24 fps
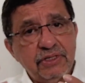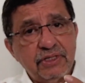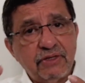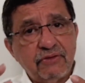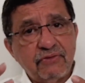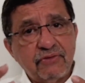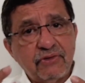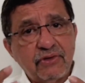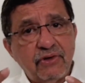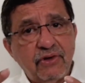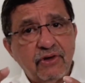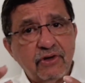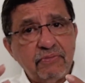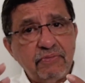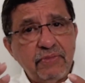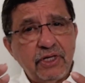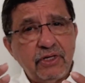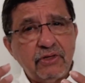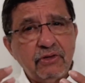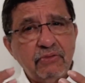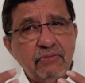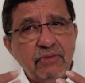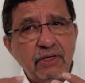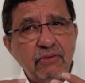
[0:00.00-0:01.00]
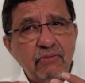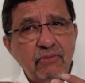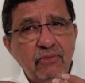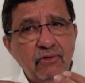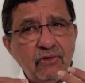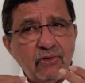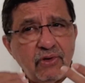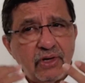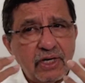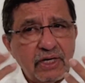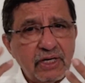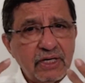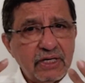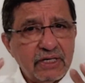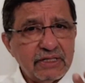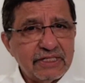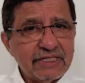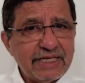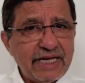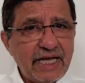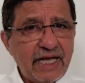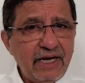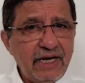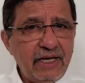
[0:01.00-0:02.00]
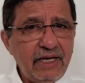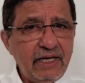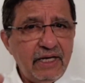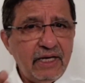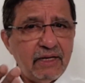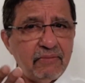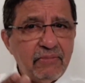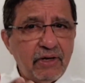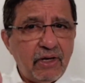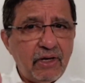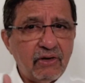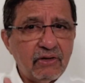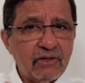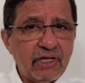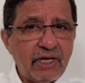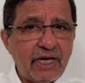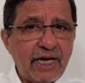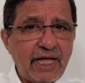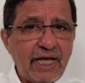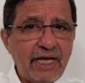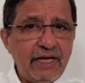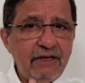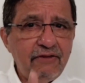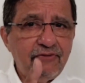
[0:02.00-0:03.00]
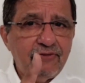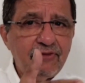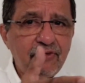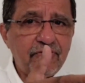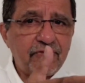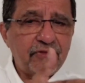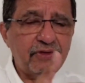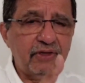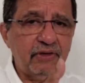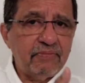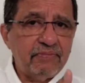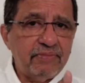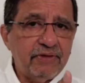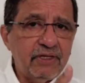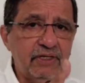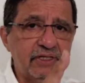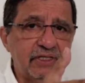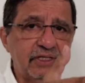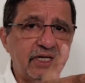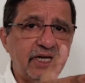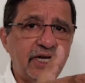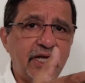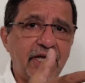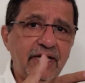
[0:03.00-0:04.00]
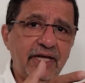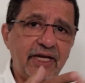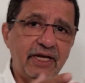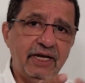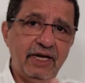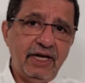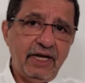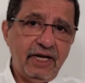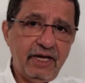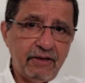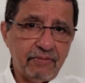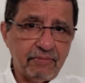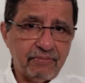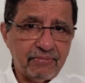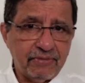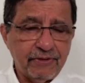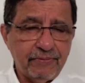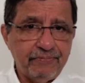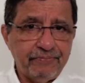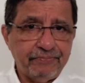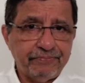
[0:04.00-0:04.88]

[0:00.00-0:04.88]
have taught me to be more understanding about the life of the person I had helped.